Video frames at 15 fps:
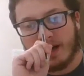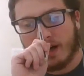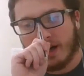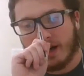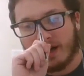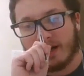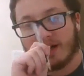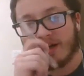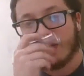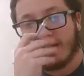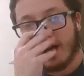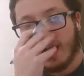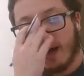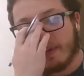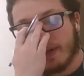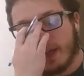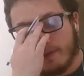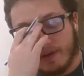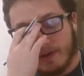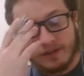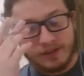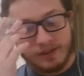I would
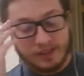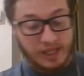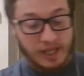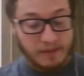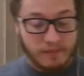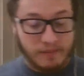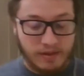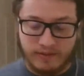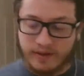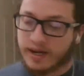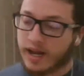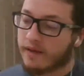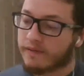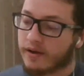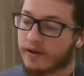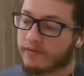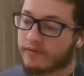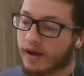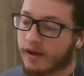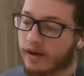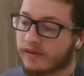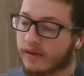give it the same, 3.5 out of
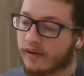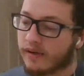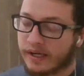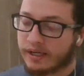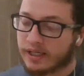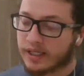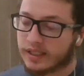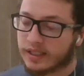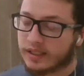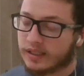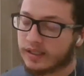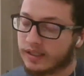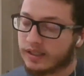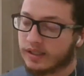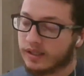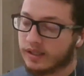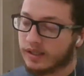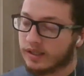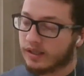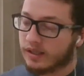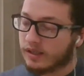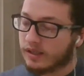5.
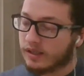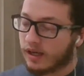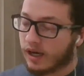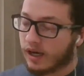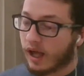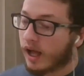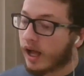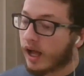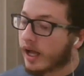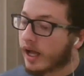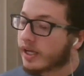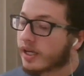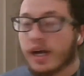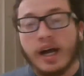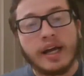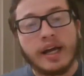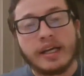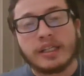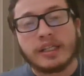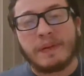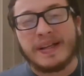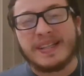I
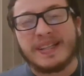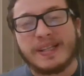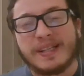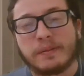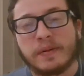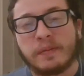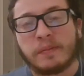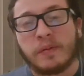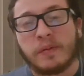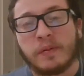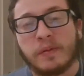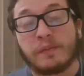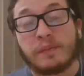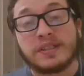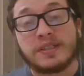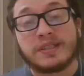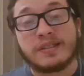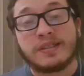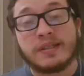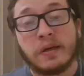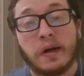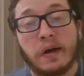expected a little bit more from
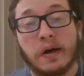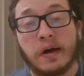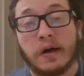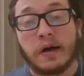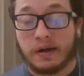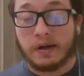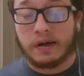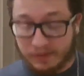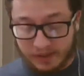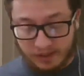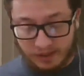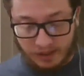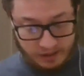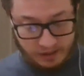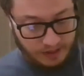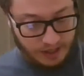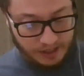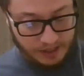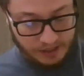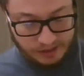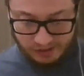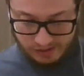this, but
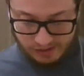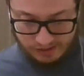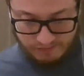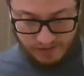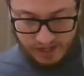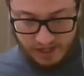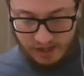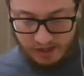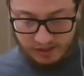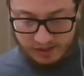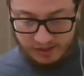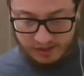that's just me.